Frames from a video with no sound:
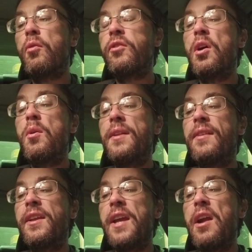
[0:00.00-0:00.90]
So it's a
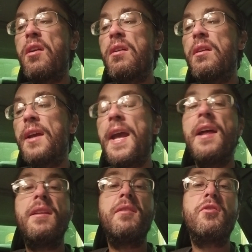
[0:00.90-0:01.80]
year
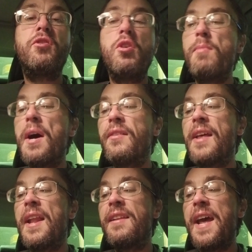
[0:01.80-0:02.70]
and 2 months
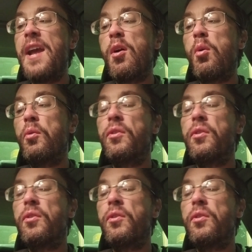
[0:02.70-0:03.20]
and a day old.